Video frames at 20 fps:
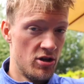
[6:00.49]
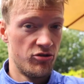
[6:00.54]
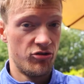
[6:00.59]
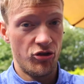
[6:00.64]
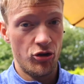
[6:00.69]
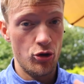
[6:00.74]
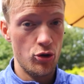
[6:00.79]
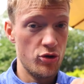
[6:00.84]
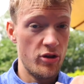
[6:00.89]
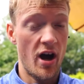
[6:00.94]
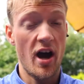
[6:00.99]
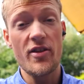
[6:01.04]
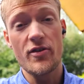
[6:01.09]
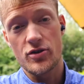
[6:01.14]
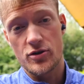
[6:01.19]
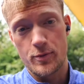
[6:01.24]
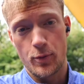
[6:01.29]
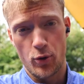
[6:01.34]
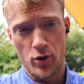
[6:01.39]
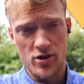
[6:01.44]
to the other
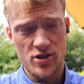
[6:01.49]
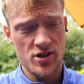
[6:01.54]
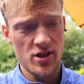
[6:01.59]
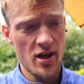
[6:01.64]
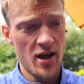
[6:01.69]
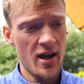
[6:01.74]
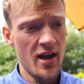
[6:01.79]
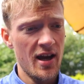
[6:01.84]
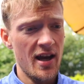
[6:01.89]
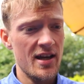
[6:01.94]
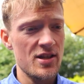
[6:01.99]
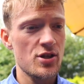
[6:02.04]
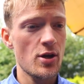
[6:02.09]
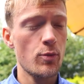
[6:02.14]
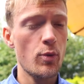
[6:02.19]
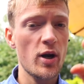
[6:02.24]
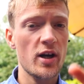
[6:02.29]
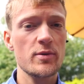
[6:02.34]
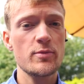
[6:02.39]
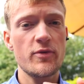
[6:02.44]
sports. And so I'm
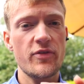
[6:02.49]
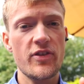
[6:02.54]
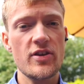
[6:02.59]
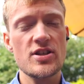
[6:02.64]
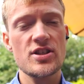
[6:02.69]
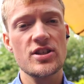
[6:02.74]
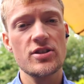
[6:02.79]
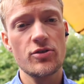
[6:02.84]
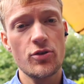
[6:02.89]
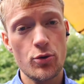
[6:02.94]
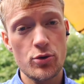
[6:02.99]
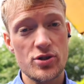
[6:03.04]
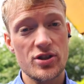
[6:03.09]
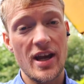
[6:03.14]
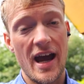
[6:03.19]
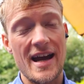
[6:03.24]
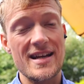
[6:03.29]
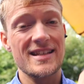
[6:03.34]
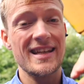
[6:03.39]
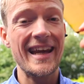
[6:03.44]
working with those
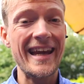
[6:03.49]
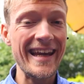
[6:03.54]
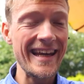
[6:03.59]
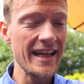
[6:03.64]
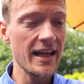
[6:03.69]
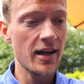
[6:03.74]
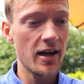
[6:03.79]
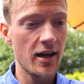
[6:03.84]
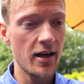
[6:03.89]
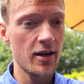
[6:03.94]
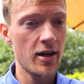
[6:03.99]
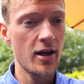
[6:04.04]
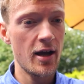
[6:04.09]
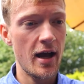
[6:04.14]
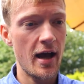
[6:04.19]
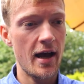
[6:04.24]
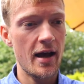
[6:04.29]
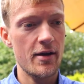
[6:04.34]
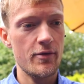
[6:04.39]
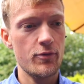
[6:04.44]
guys here
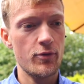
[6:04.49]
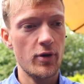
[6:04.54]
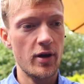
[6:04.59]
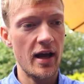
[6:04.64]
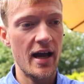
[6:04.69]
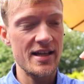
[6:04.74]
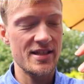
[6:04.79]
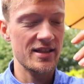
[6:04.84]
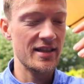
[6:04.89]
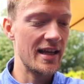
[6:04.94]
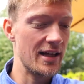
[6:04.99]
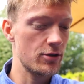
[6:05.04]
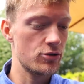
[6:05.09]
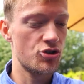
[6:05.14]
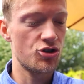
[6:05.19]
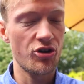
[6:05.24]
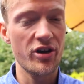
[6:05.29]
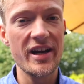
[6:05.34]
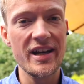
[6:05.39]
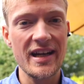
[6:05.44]
as a little
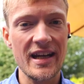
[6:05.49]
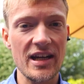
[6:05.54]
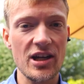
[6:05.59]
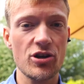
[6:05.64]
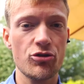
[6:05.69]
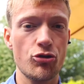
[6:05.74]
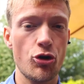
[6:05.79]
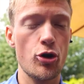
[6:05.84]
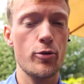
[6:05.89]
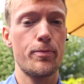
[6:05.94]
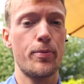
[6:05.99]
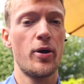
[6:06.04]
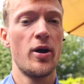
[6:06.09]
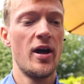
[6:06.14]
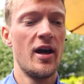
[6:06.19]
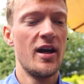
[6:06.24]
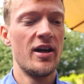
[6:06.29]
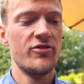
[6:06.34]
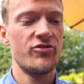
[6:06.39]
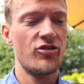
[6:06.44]
training group
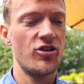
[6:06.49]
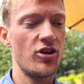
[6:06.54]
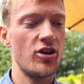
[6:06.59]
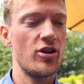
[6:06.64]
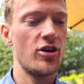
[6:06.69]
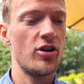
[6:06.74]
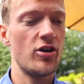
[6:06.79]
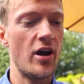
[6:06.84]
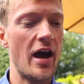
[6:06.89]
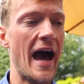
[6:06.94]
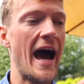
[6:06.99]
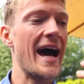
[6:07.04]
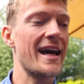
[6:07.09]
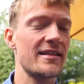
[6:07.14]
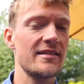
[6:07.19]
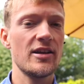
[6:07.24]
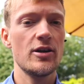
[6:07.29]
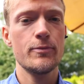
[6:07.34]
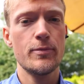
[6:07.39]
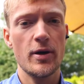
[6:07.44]
to add a
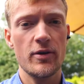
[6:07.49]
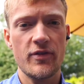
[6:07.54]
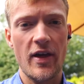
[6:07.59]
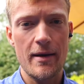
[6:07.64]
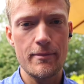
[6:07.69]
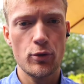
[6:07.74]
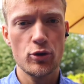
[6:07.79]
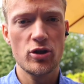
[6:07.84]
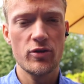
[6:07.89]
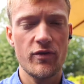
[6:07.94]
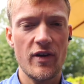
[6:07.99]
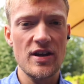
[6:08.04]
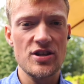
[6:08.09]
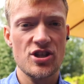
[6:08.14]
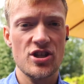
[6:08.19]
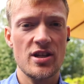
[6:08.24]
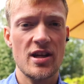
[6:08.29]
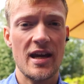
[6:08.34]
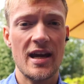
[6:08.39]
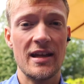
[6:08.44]
little bit of that
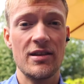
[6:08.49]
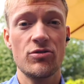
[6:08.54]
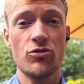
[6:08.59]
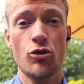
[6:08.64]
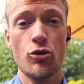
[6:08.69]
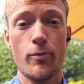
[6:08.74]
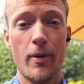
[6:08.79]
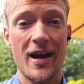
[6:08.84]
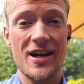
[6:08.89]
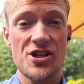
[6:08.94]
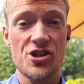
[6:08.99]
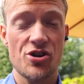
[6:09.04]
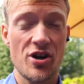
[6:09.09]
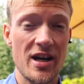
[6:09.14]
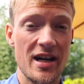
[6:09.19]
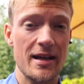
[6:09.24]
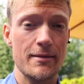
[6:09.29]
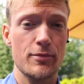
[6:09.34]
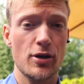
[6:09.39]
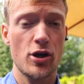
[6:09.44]
motivation into my
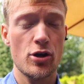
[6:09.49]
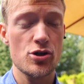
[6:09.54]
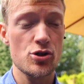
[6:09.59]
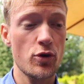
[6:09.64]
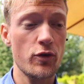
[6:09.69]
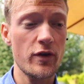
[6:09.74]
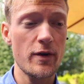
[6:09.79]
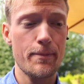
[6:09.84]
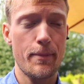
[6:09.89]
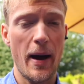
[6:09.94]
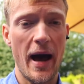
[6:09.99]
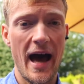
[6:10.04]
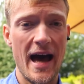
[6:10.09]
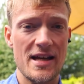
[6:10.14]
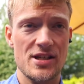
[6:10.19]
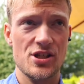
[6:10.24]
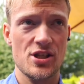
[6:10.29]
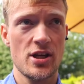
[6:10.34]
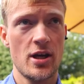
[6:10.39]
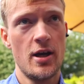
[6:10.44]
training, because over the
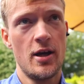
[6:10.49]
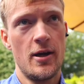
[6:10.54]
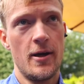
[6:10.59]
past,